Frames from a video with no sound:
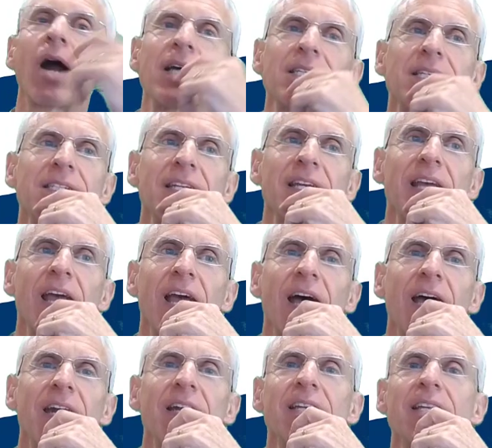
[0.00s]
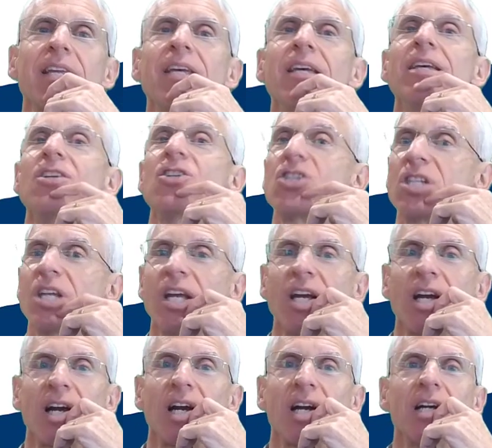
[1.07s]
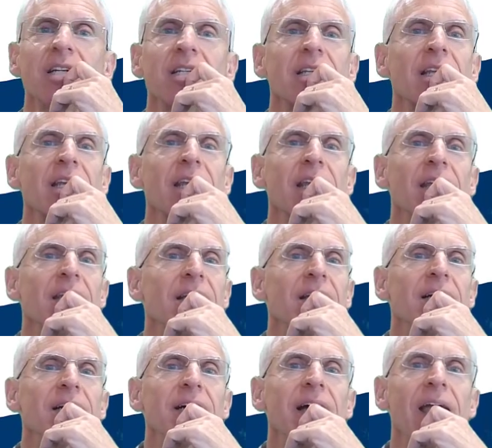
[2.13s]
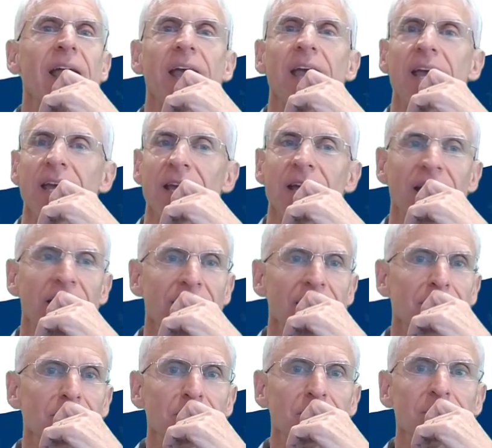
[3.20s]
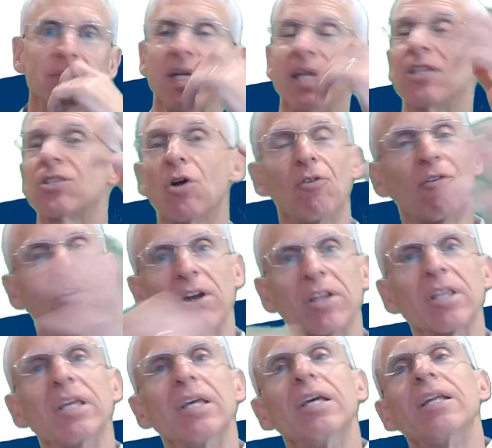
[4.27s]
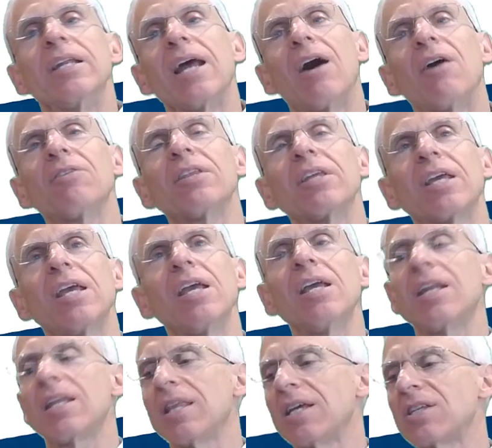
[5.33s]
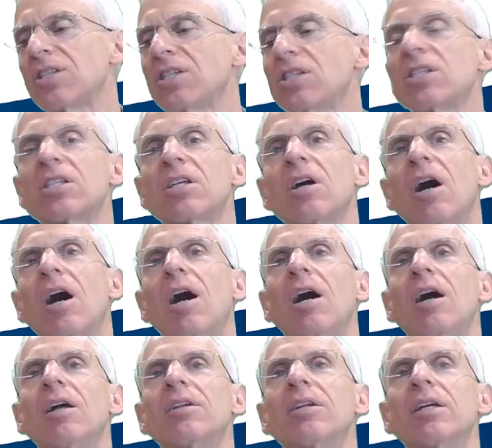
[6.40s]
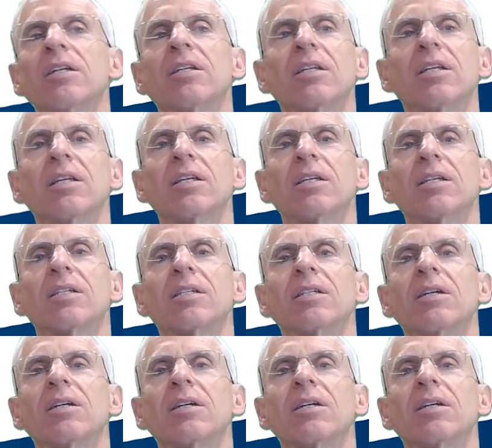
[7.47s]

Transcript: through the whole process again. Singer. And so forth. Now, the key to this is called,